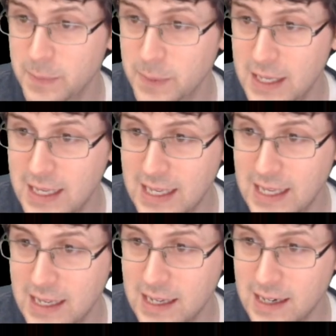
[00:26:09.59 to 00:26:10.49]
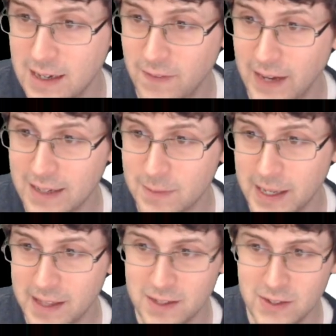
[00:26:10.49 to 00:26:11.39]
p divided
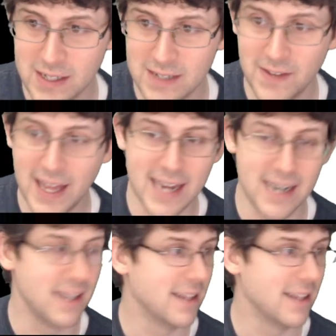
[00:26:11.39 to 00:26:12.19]
by the units of n.